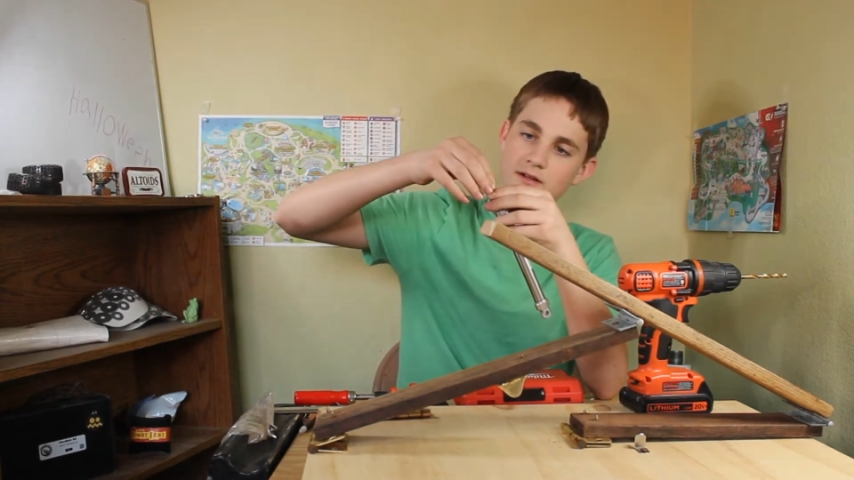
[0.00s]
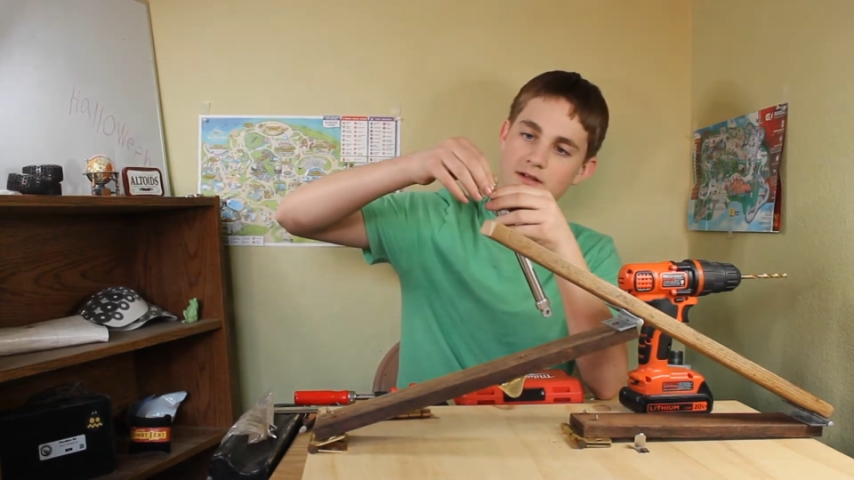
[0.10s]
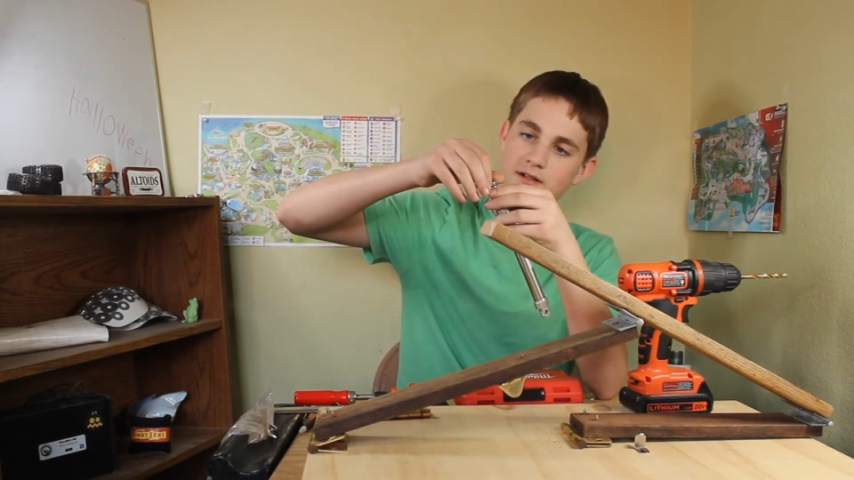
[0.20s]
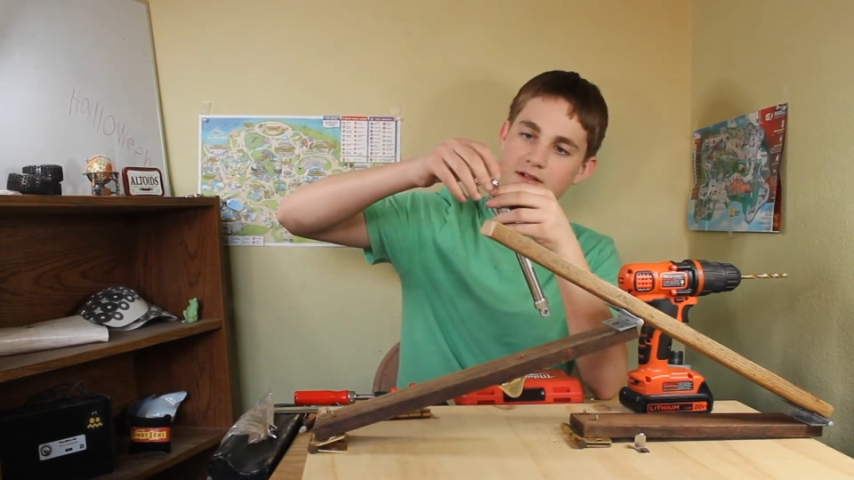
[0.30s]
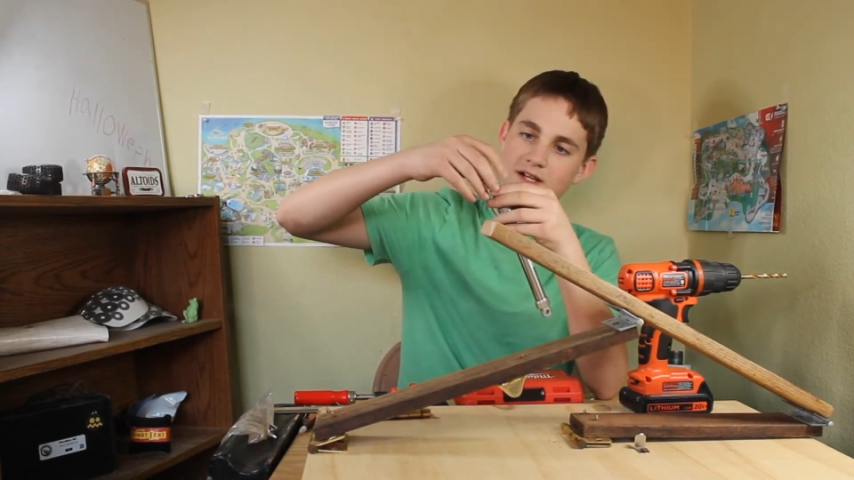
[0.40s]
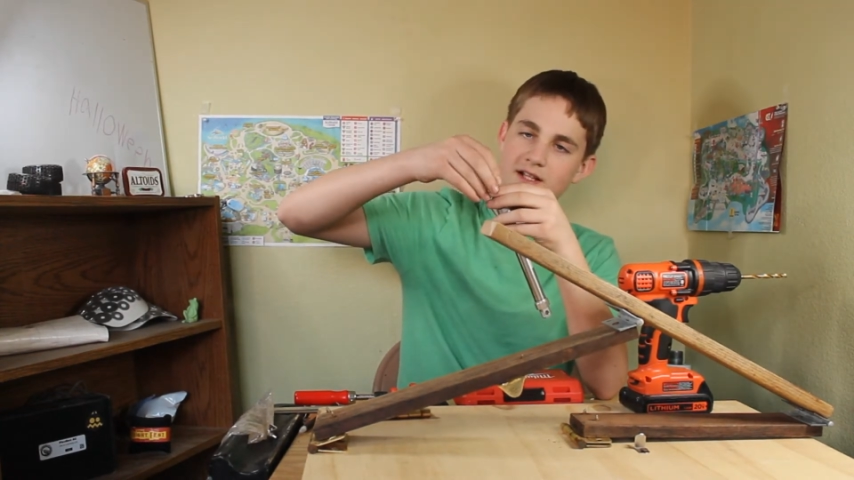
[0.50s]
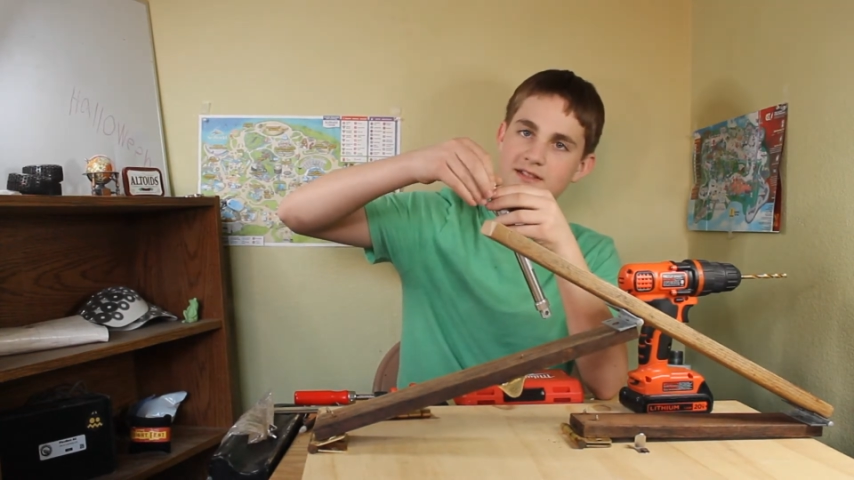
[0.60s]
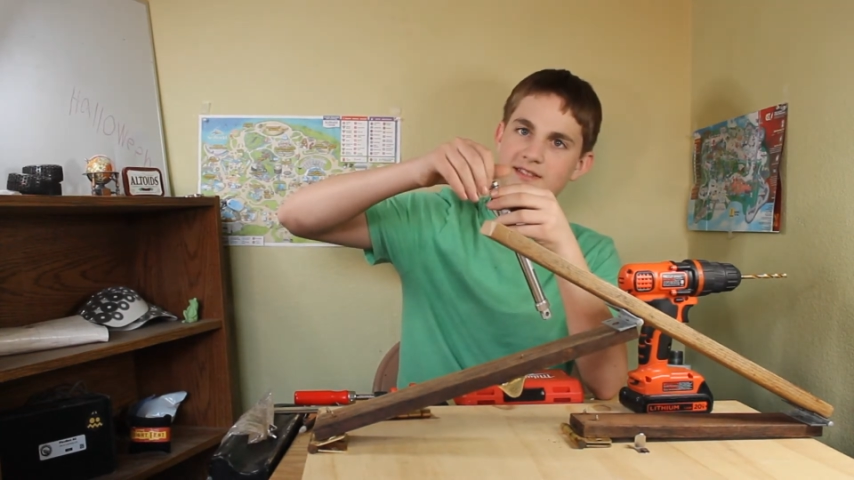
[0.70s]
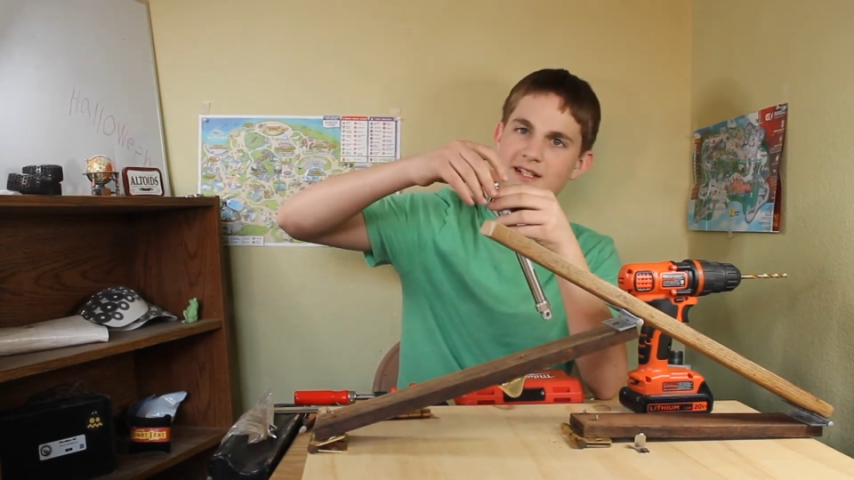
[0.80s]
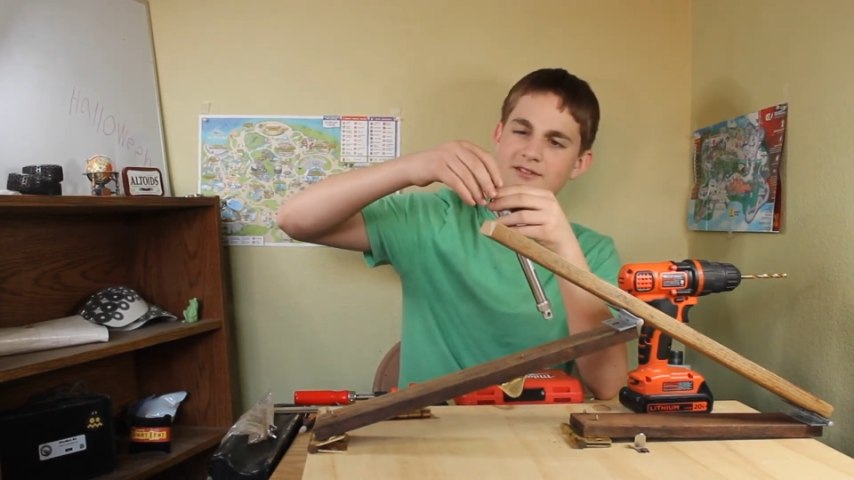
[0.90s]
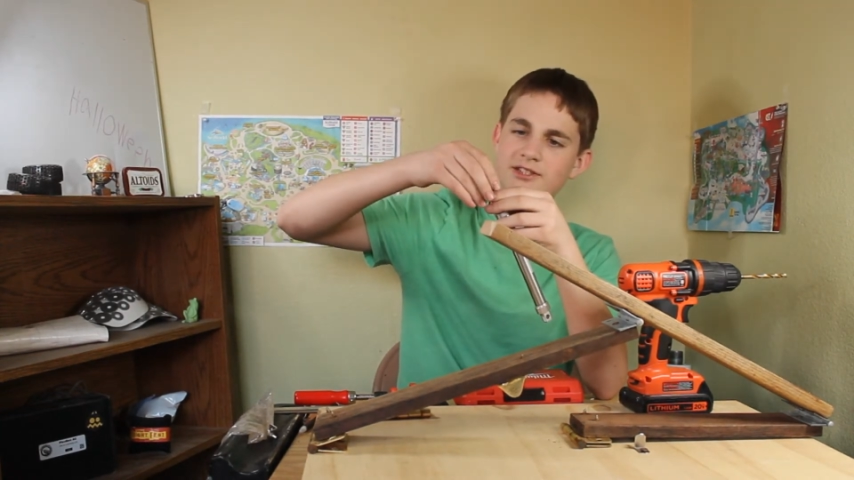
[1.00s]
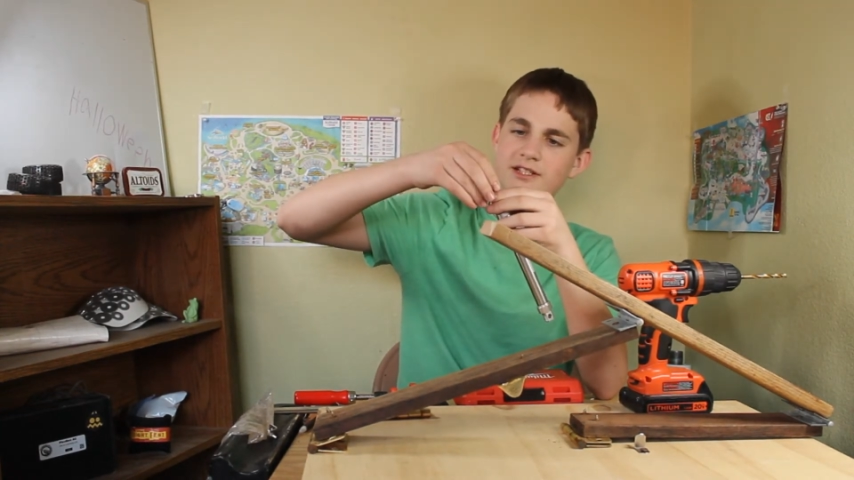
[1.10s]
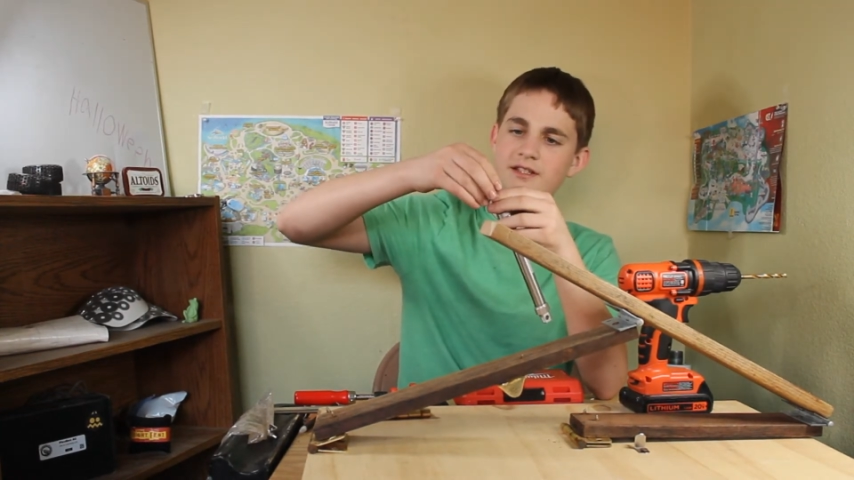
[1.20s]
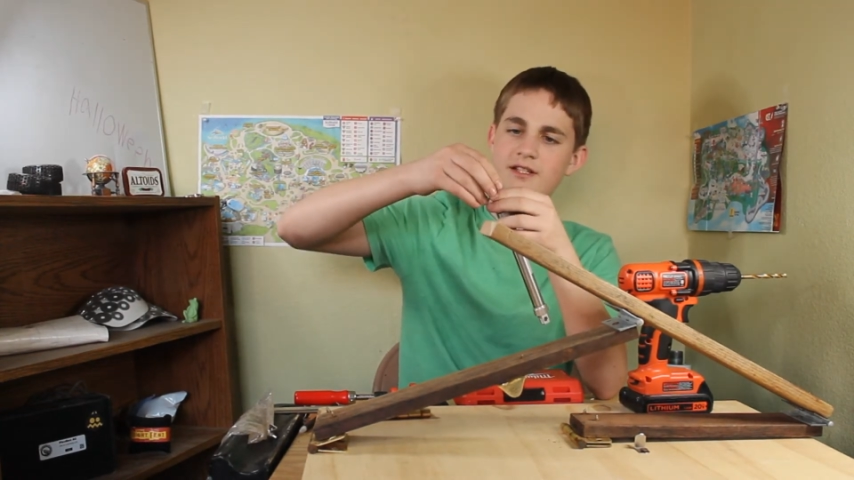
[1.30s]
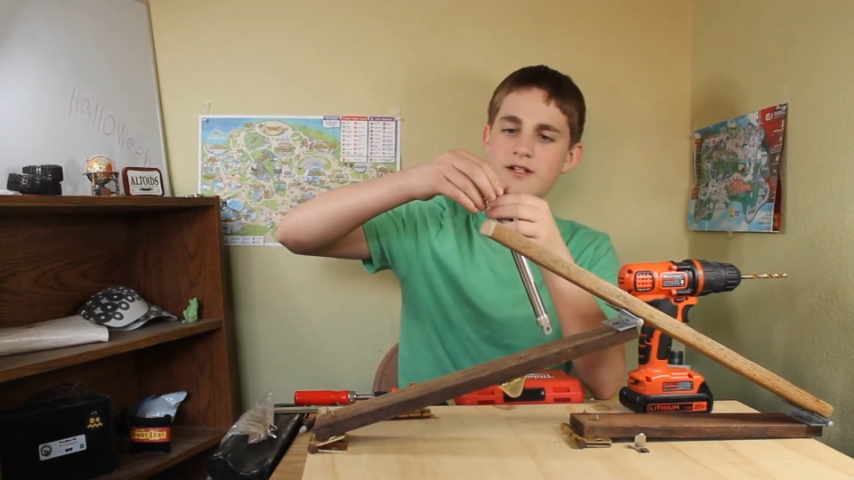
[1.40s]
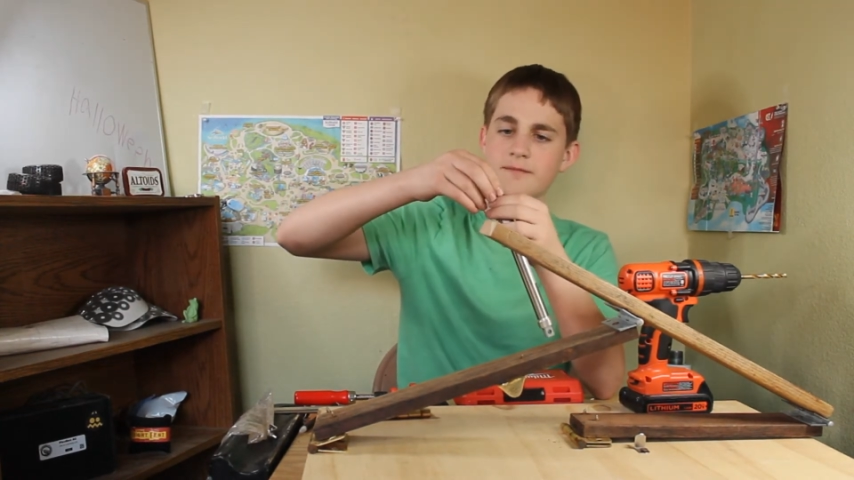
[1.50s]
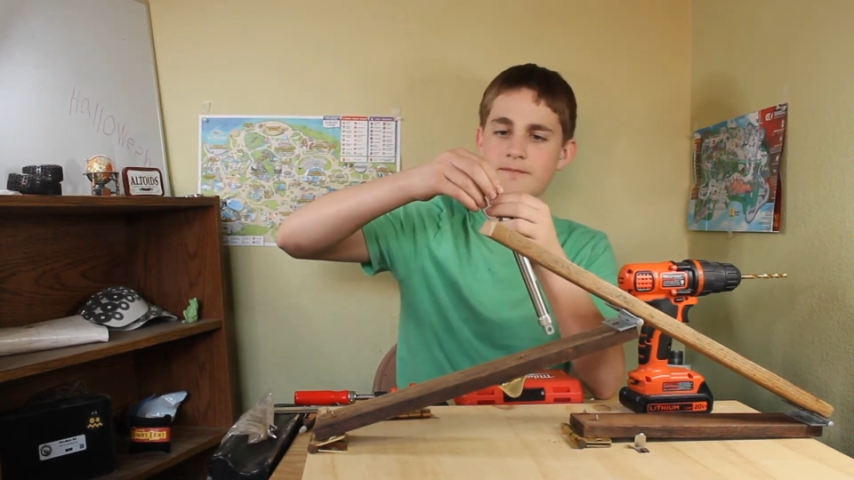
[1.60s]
and kind of sandwich it in there.